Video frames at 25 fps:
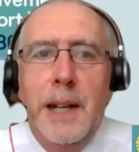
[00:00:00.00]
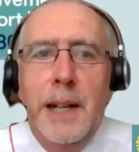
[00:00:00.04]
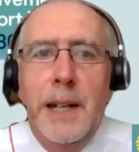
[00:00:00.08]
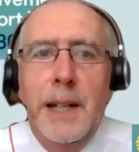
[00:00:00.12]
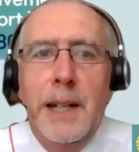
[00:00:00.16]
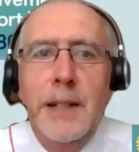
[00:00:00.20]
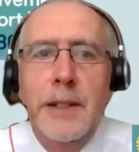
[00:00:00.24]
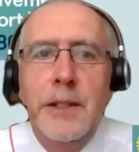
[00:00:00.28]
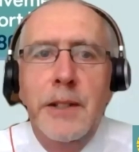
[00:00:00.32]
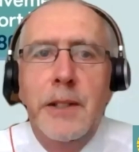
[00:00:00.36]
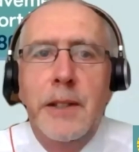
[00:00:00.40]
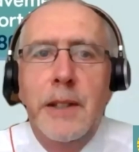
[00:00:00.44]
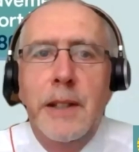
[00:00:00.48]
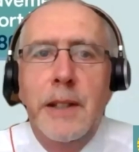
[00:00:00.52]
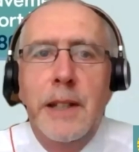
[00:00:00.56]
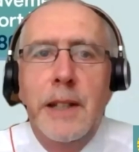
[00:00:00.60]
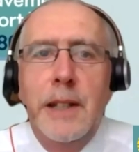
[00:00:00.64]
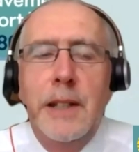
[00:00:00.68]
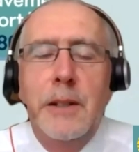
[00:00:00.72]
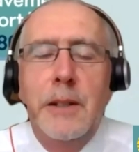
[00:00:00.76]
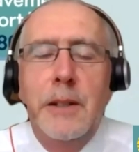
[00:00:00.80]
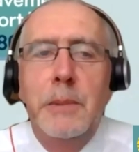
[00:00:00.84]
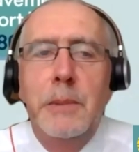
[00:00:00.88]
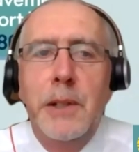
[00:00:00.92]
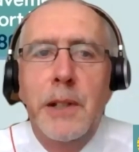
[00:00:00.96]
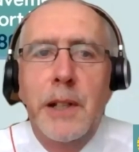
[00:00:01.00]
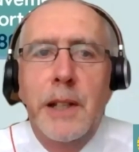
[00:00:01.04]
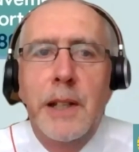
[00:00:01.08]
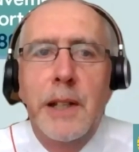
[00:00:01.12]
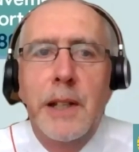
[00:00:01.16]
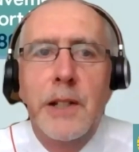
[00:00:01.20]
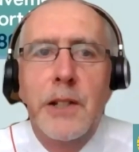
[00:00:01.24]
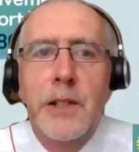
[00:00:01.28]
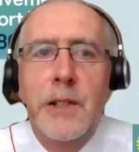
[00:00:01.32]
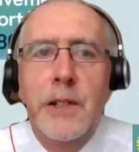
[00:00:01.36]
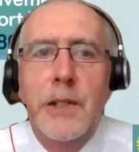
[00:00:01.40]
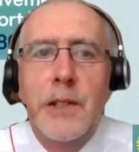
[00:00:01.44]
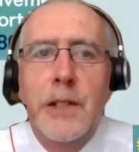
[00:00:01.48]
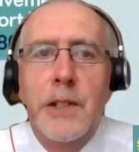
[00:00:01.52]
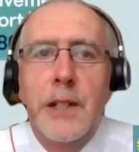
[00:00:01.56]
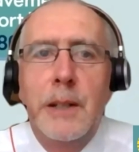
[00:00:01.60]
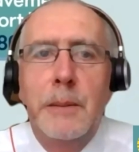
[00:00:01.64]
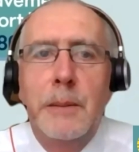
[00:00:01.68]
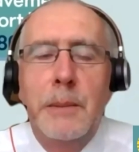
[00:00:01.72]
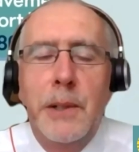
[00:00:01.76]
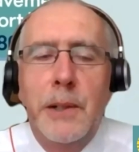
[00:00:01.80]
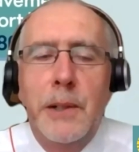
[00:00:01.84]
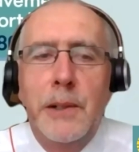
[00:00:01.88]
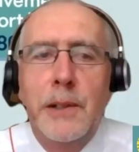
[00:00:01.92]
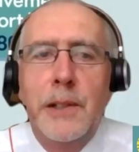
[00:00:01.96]
and the communications
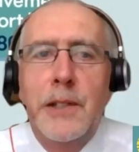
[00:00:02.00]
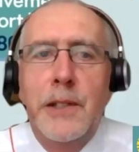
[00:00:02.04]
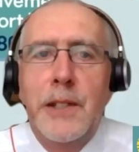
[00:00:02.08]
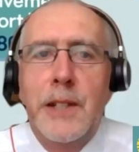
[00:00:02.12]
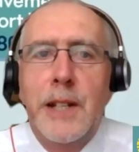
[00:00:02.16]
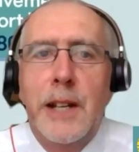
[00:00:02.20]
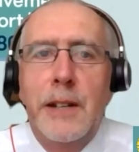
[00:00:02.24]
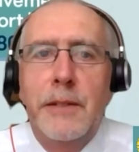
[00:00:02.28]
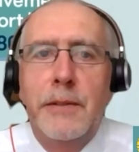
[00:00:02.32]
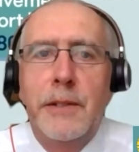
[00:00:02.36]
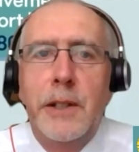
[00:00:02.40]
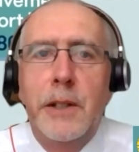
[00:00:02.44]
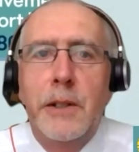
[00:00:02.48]
team and all the staff